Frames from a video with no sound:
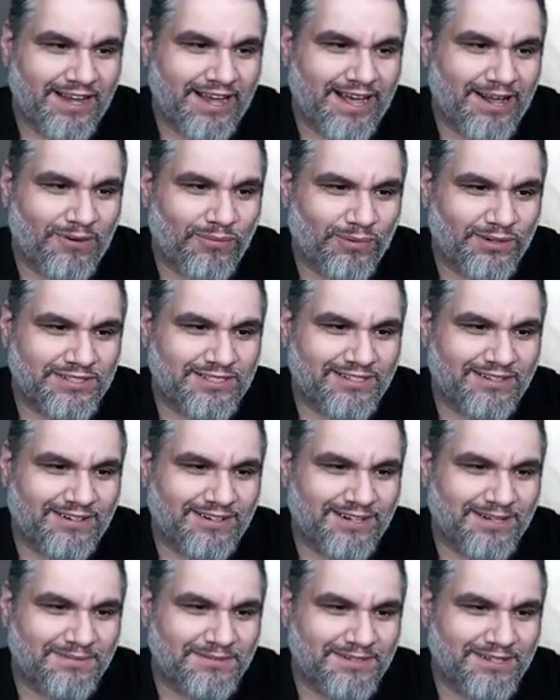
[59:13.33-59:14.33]
And what
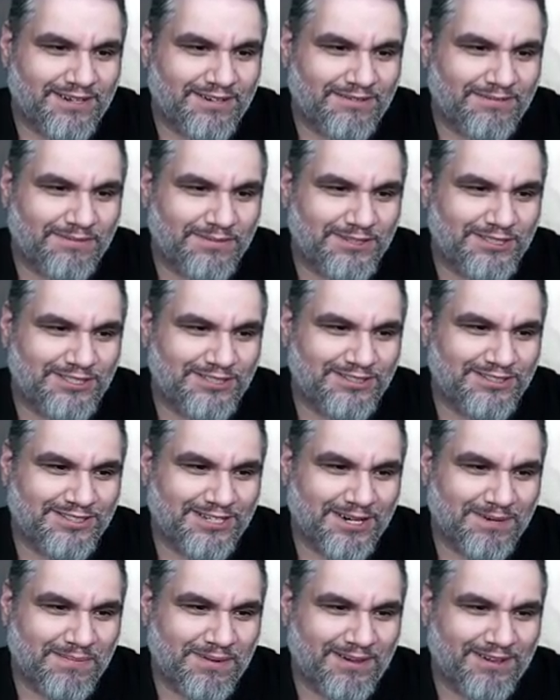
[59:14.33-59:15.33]
song comes on from this Jewish
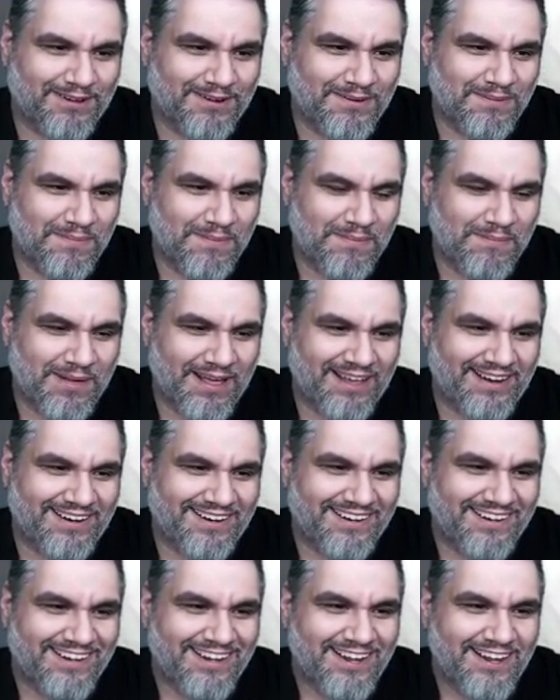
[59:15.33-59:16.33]
acapella group?
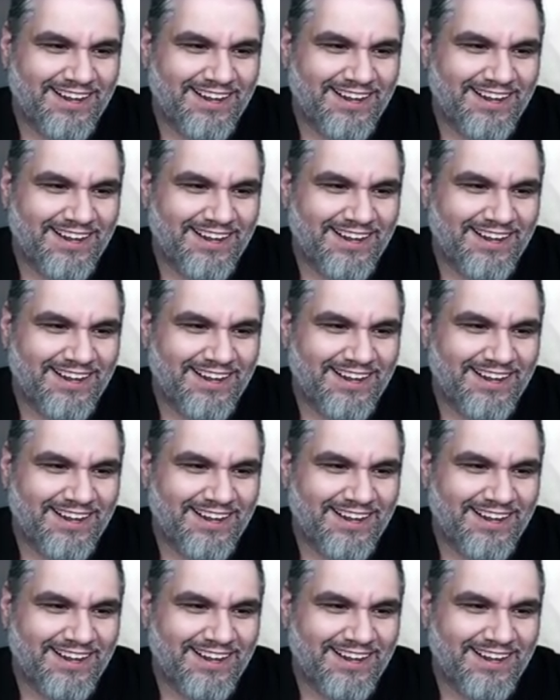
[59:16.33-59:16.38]
Bad.